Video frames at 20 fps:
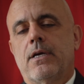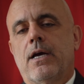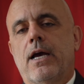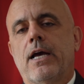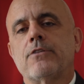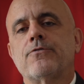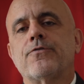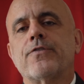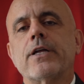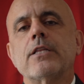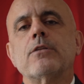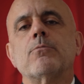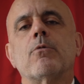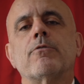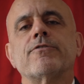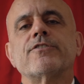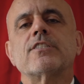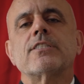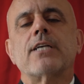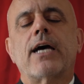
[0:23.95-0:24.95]
and freedom
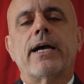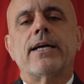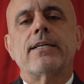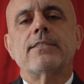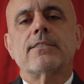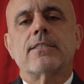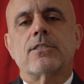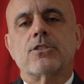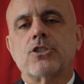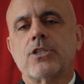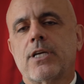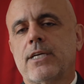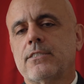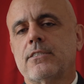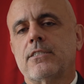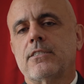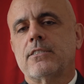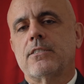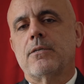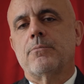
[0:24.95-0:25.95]
of science are
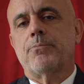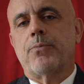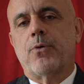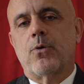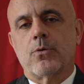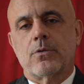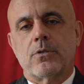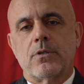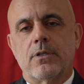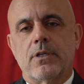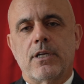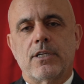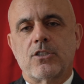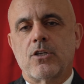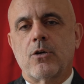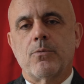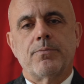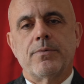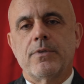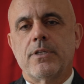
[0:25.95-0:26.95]
just as important as
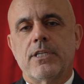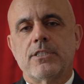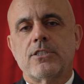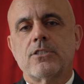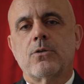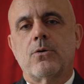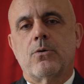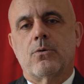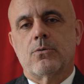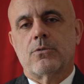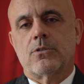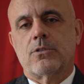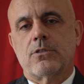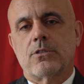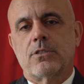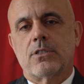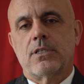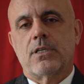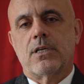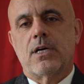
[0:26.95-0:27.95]
open discourse,